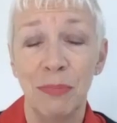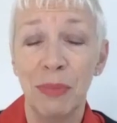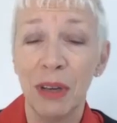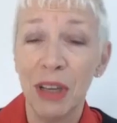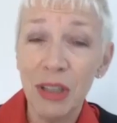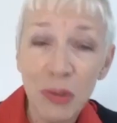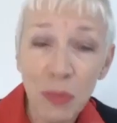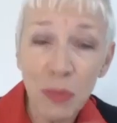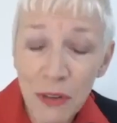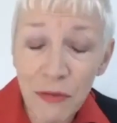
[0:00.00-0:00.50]

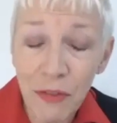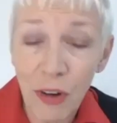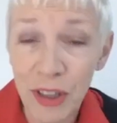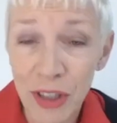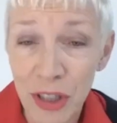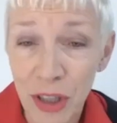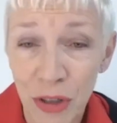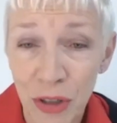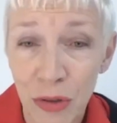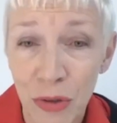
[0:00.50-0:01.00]
because we've had
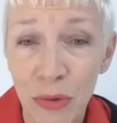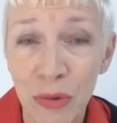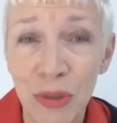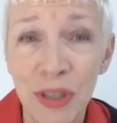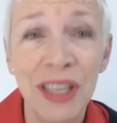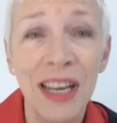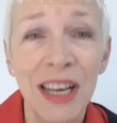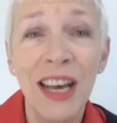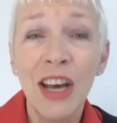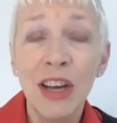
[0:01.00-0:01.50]
to
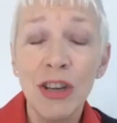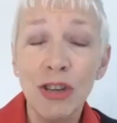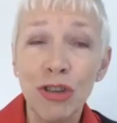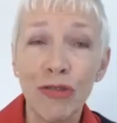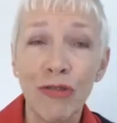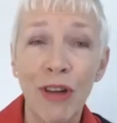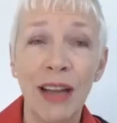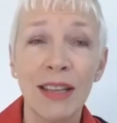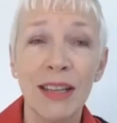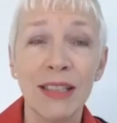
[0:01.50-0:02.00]
use
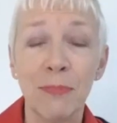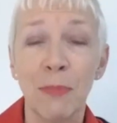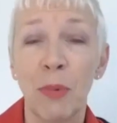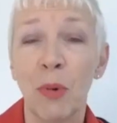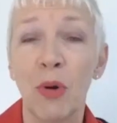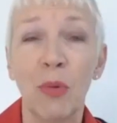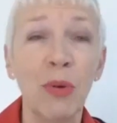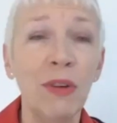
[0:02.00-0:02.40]
transport,